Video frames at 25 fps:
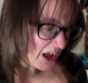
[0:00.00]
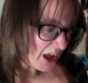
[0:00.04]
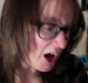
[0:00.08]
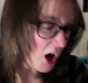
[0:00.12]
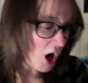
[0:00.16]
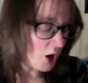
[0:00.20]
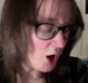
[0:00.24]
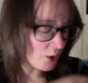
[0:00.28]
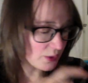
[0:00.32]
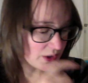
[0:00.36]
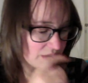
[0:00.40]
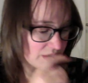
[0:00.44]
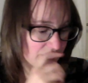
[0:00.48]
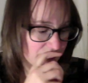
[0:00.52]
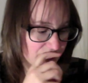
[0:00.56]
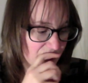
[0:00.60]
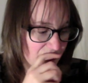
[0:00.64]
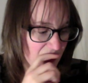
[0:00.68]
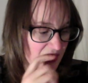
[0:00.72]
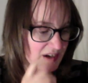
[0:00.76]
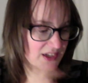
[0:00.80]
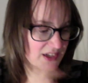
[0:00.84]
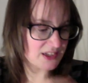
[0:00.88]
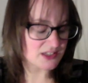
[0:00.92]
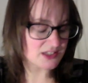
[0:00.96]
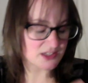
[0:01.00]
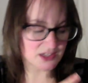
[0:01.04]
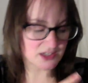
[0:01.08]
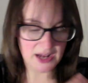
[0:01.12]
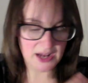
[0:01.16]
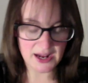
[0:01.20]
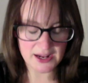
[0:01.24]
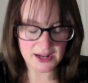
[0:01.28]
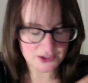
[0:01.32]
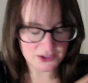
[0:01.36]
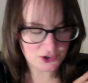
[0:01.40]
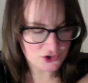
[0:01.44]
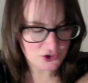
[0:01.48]
I would advise,
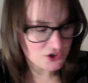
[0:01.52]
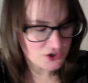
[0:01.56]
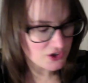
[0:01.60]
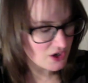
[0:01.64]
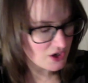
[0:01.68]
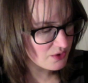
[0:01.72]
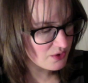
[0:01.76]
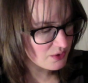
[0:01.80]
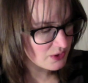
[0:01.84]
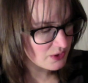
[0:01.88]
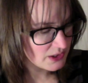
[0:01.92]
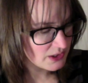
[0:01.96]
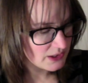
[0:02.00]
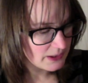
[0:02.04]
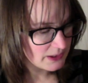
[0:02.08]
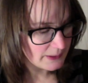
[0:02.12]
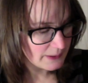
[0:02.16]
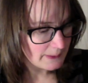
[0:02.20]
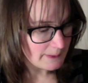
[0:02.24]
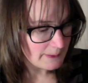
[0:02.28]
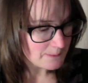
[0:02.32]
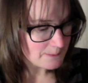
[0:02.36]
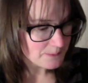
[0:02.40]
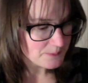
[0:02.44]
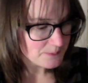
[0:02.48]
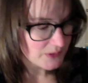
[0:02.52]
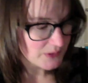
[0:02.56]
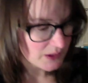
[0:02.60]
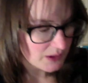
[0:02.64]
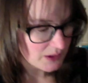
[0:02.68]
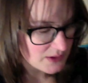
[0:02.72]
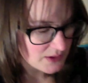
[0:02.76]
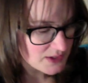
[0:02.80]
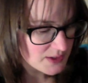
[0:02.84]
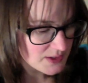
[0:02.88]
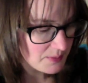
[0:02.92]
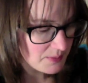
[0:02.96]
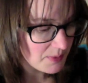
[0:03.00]
do you know,
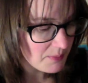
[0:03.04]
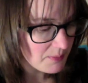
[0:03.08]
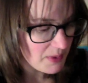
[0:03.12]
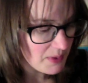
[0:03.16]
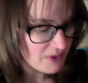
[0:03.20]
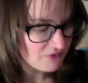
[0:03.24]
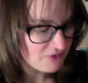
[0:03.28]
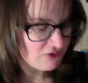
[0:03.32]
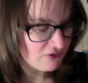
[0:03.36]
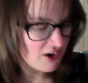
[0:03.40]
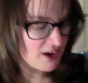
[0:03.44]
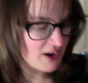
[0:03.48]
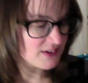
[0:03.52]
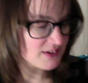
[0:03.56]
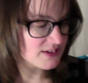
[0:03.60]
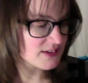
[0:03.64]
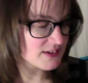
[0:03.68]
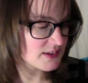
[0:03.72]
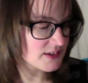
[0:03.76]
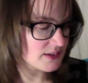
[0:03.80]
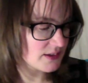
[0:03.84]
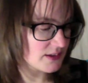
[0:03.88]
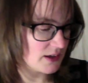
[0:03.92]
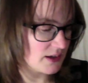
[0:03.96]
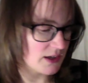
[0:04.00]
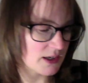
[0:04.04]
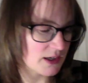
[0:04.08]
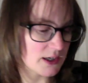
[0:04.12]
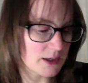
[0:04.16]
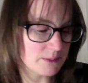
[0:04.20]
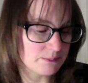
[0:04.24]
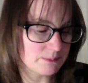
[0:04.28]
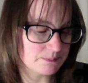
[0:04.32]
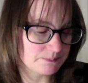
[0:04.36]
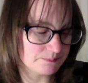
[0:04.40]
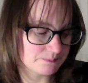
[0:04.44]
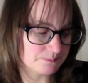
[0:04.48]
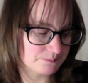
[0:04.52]
some of my friends, a
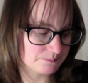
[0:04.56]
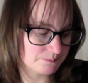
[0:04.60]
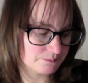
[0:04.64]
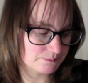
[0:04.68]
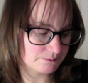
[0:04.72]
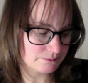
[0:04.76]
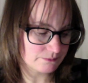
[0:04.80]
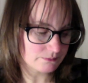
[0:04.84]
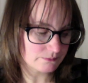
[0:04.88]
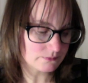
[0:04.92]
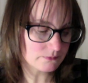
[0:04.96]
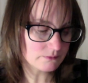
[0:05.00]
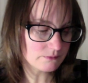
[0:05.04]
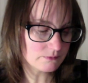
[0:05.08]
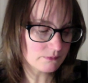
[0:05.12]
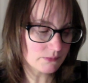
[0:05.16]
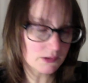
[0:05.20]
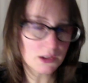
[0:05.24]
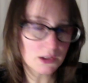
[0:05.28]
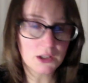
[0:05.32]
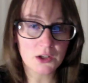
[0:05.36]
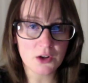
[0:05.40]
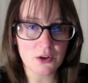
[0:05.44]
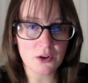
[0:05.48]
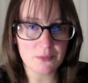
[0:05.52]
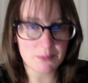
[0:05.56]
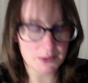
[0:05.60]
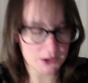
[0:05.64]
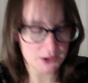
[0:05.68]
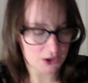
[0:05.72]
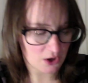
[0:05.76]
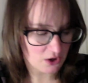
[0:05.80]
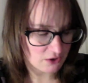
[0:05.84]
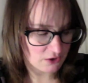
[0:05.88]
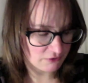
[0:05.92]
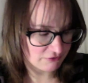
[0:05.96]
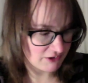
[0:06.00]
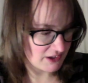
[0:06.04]
lot of my
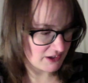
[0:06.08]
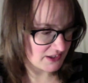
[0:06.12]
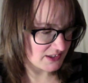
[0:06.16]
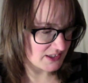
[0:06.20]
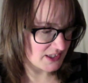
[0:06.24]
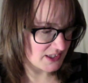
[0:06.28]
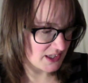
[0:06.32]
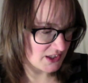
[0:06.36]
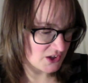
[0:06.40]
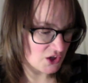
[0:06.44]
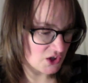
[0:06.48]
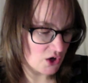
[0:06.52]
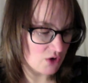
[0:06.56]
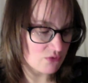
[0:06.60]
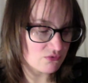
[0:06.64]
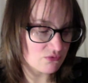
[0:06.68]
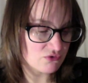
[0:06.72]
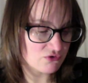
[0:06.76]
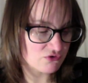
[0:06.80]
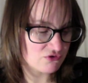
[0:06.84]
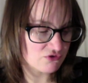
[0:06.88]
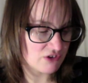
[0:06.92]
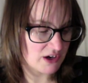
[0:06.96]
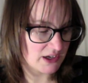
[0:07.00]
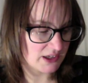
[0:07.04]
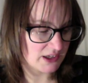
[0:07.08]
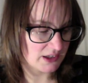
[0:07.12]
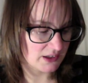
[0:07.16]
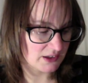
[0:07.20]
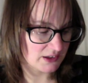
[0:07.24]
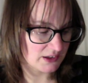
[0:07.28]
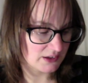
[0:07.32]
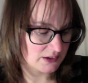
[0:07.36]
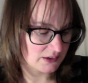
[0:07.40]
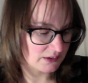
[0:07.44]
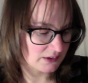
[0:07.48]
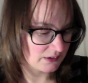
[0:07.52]
girlfriends, they don't drink